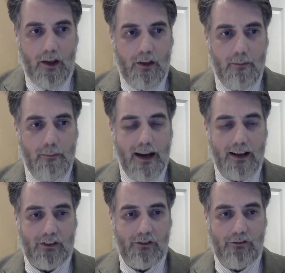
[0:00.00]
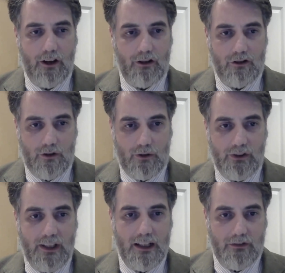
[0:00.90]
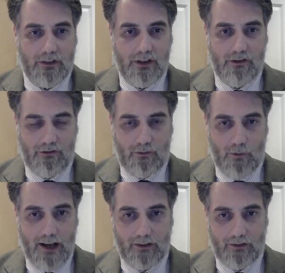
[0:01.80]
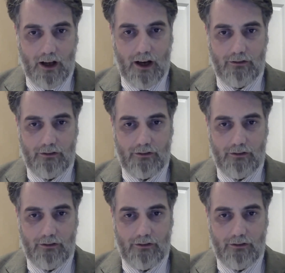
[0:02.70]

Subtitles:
The mix of virtues needed for different ways of life